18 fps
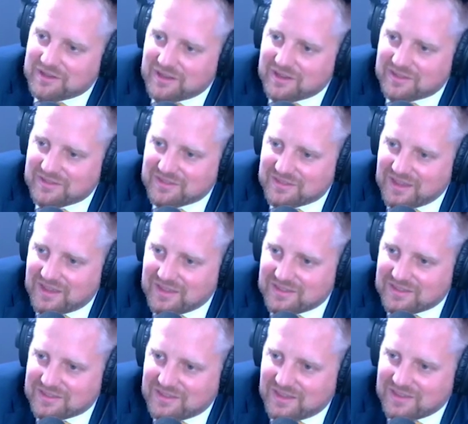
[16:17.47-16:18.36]
That's
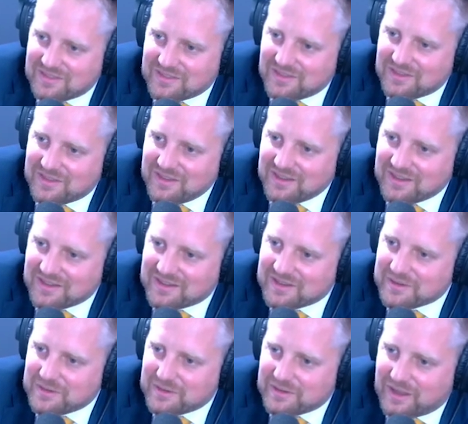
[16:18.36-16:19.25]
the thing.
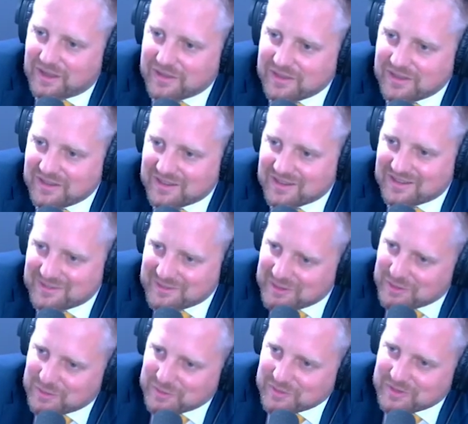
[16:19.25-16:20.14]
I think,
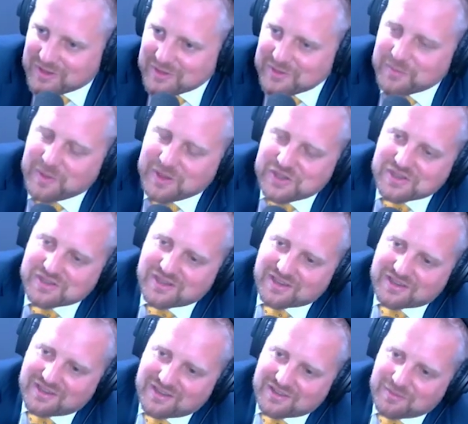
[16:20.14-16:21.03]
can you imagine
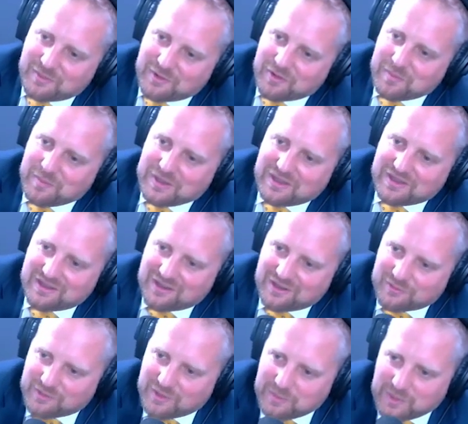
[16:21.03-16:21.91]
that at the very
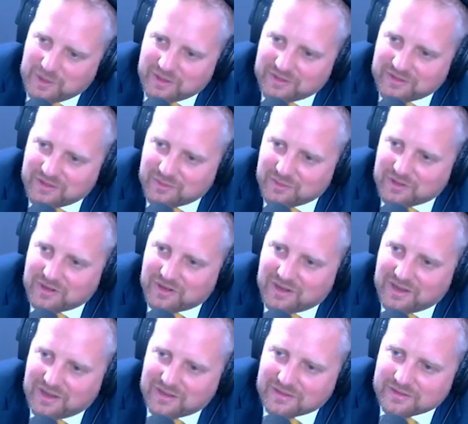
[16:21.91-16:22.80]
beginning of Liberland there were
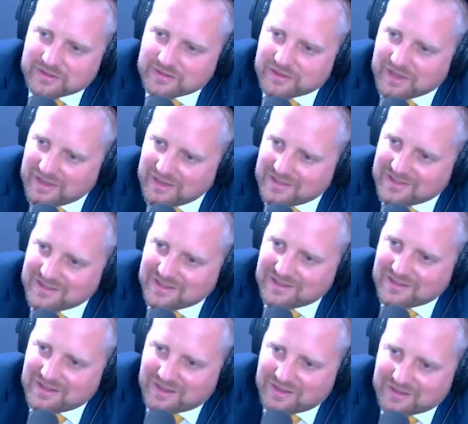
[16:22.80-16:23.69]

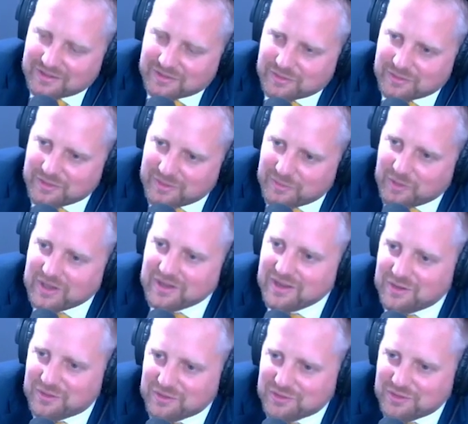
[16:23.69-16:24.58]
80 and or one
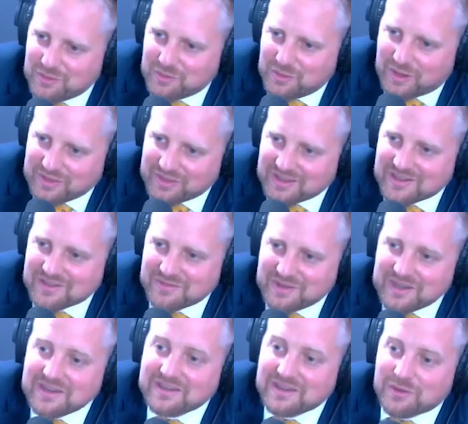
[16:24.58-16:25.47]
day also
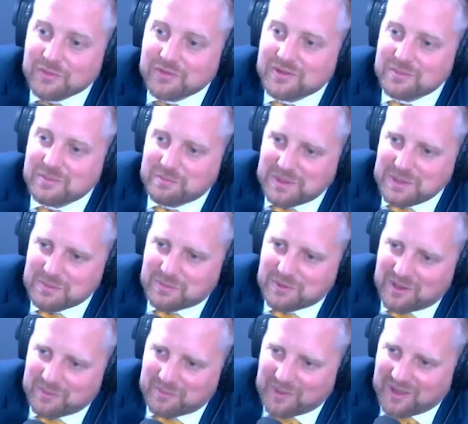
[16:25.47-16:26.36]
120,000
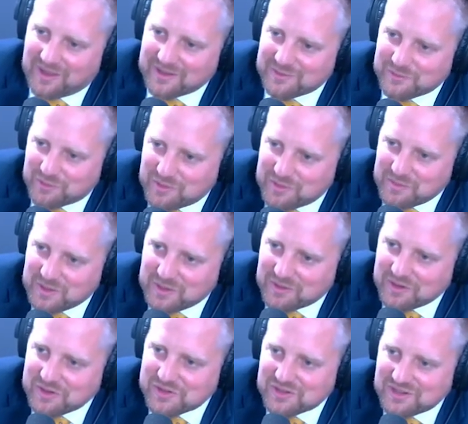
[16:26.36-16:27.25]
people applied for
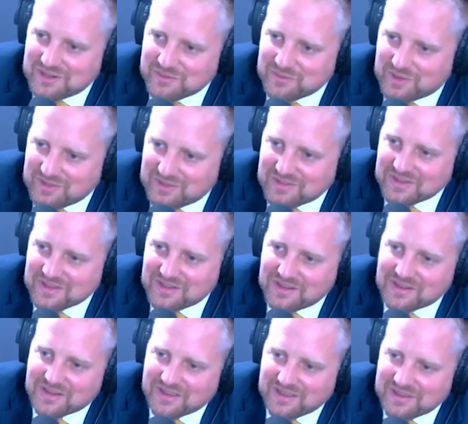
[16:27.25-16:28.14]
immigration in one
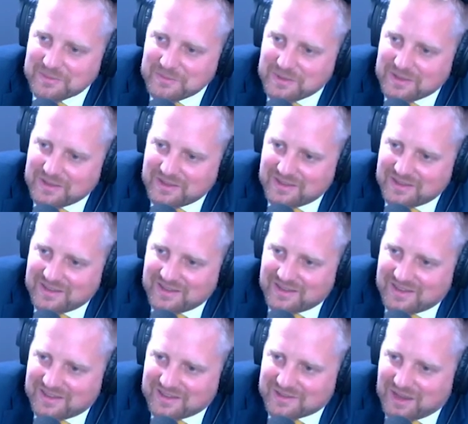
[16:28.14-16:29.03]
single day.
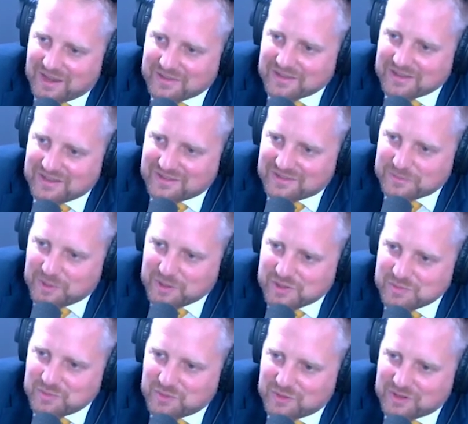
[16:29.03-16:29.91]
I think it's
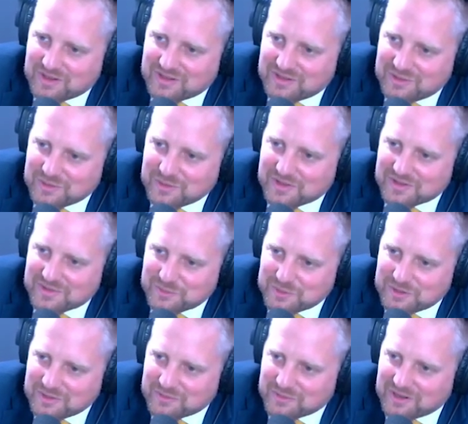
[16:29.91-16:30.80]
much more than the US
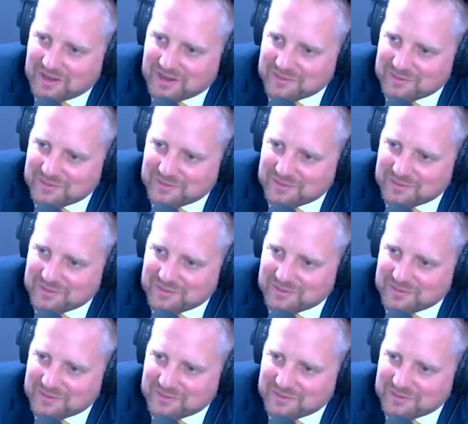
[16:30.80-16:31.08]
would ever have.